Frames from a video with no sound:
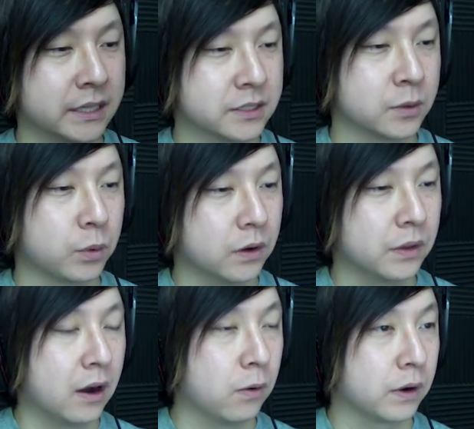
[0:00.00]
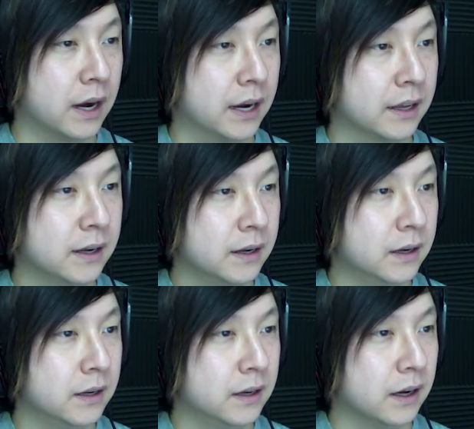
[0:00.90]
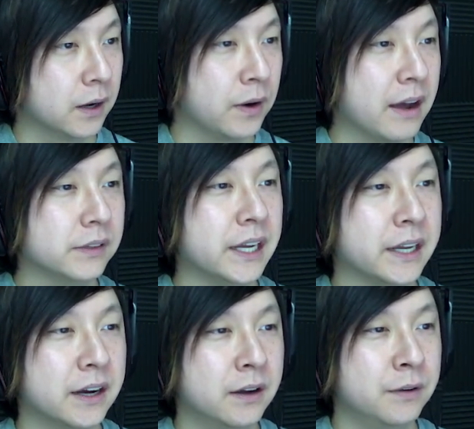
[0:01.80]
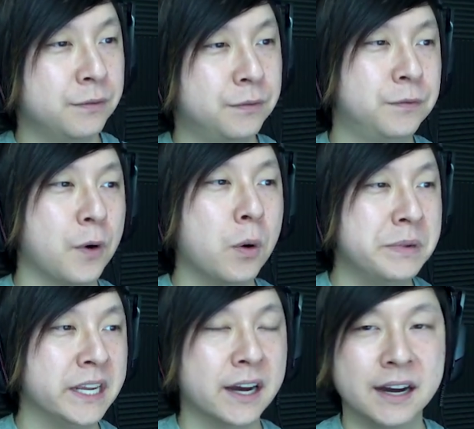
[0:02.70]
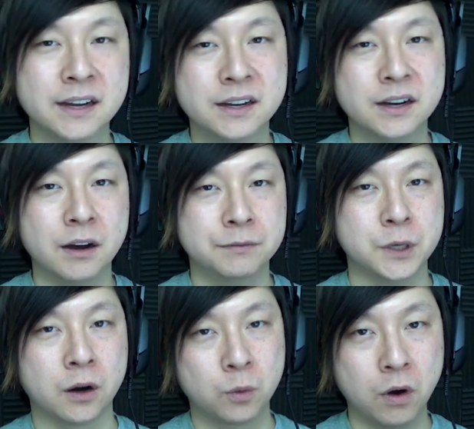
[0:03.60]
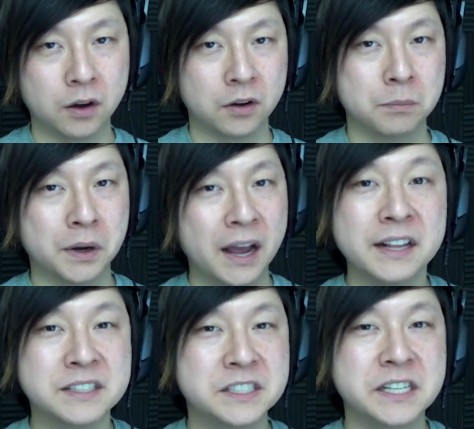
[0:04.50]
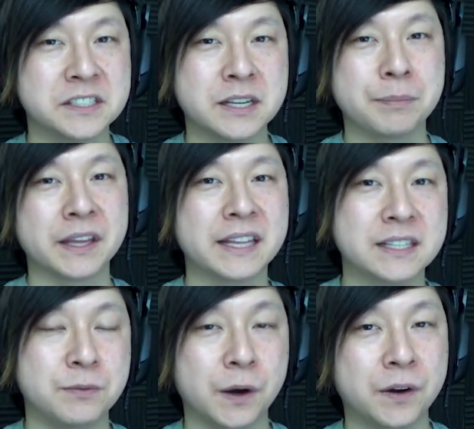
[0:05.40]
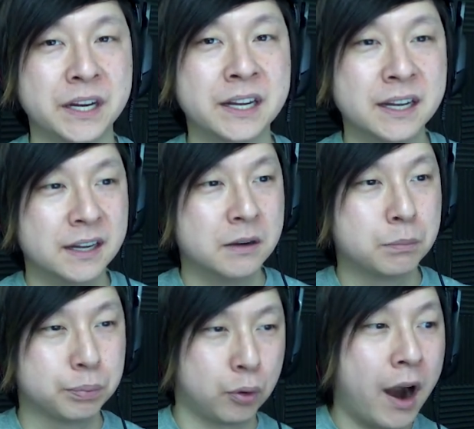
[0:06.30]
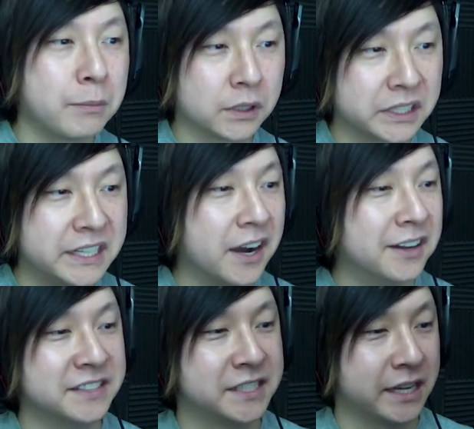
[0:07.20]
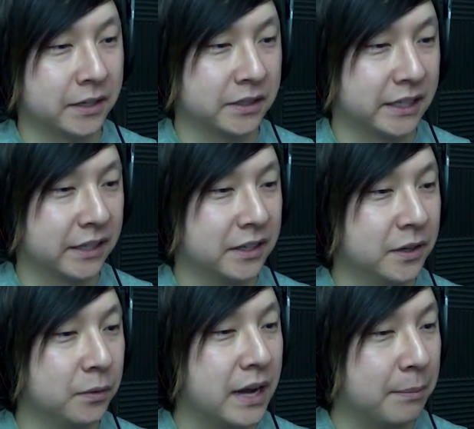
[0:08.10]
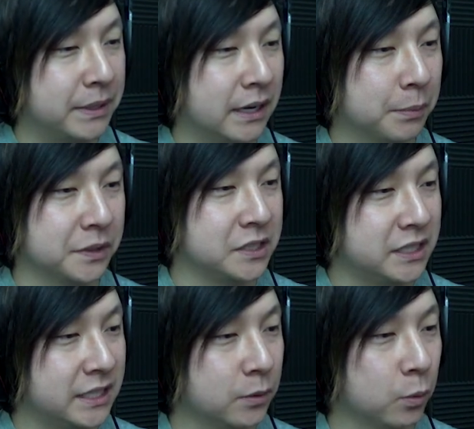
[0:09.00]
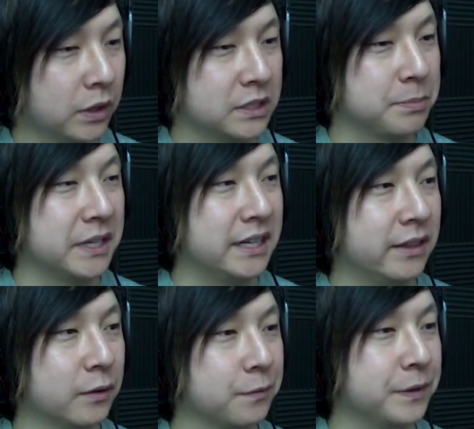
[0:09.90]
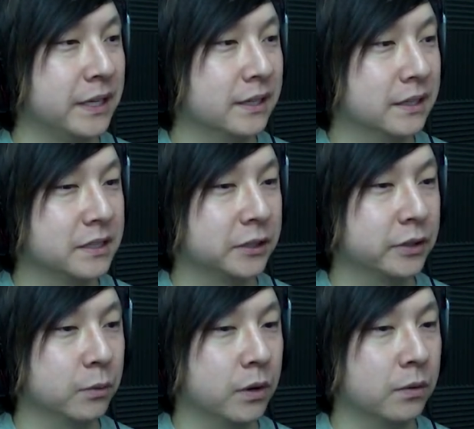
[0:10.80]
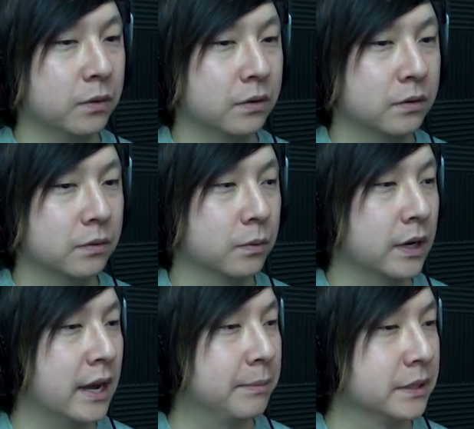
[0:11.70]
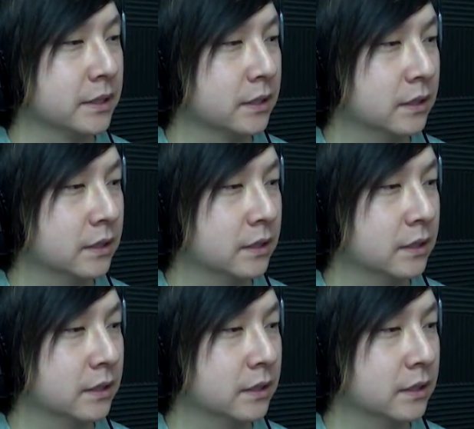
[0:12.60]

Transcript: things in the world. Oh God. I don't have like a phobia of dark water, but it's just something that's very primally unsettling. You know, not being able to see what's beneath your feet, essentially. Whoa, what happened?